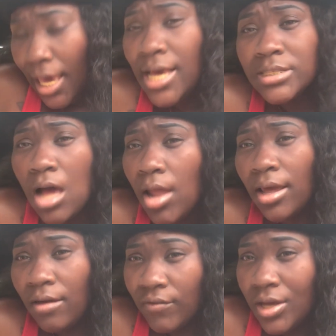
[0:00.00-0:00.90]
He's
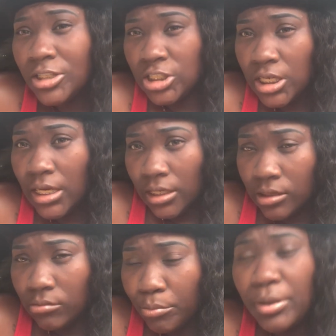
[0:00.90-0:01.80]
gonna
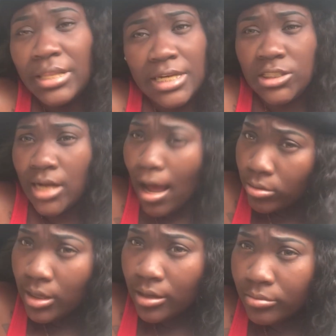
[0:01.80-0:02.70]
eventually put that shit
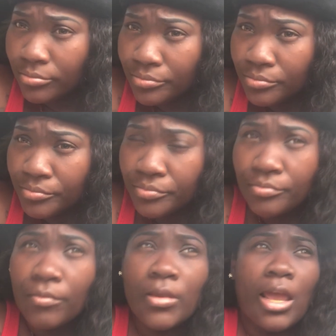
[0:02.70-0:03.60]
out there.
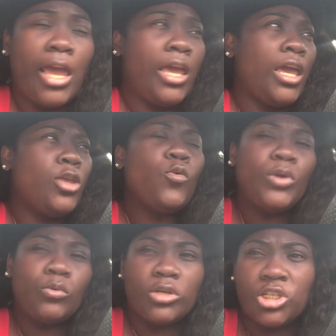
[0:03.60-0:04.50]
And you
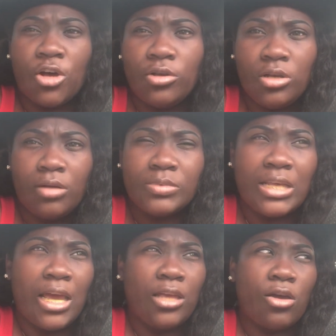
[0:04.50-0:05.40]
wouldn't want your, you know what I'm
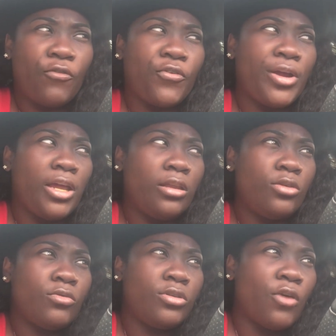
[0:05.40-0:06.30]
saying, your
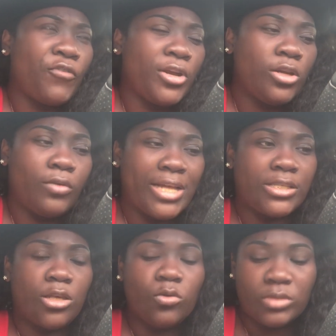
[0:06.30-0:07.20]
friend to do that
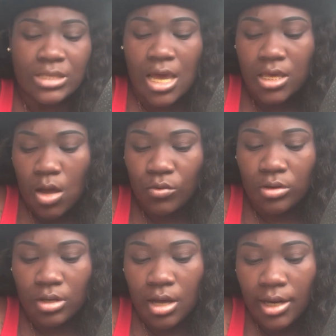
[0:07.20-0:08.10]
to you. Tell
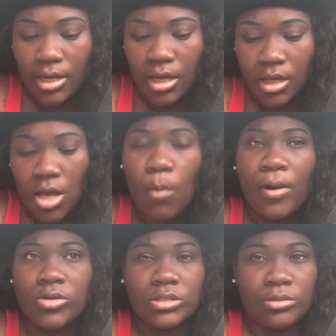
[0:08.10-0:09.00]
her nigga your
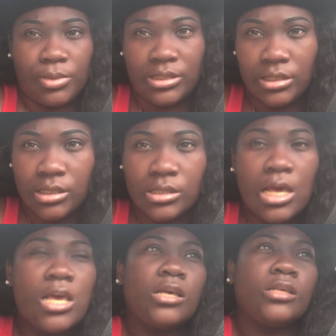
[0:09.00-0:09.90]
personal business.
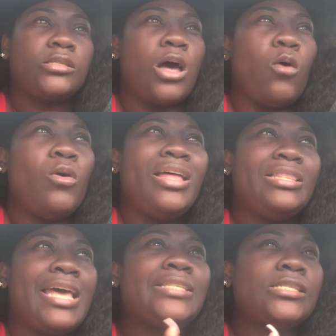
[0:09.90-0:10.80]
So
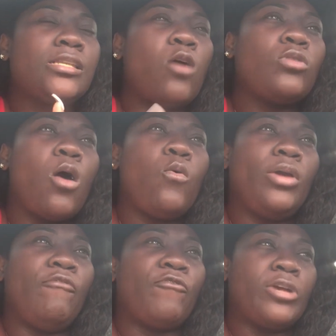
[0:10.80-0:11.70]
that's a no-no
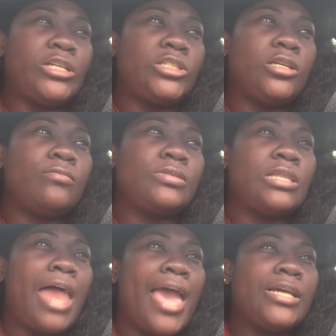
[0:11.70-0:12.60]
in
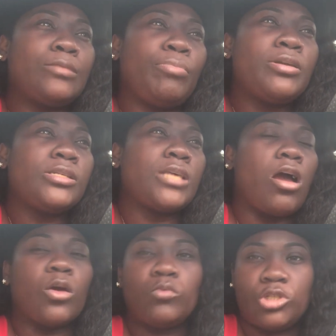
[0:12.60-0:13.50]
friendships, like pillow
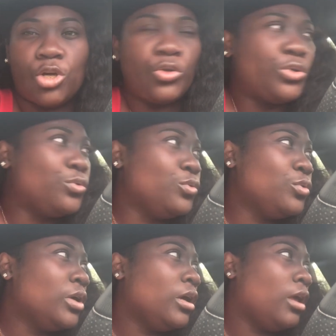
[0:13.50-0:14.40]
talking with your
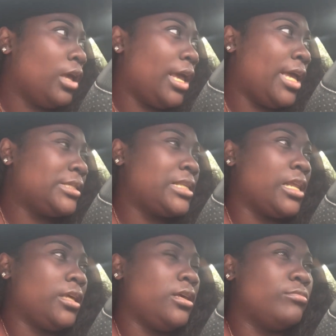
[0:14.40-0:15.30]
dude and
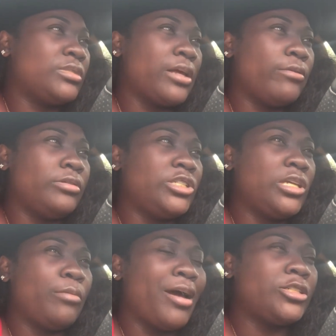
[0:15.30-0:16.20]
telling him certain
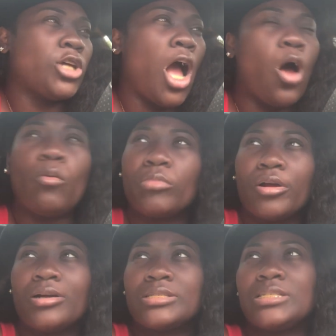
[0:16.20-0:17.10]
shit about your
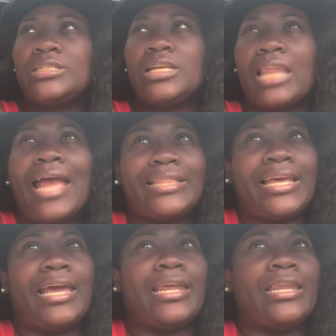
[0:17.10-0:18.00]
homegirls and shit like that.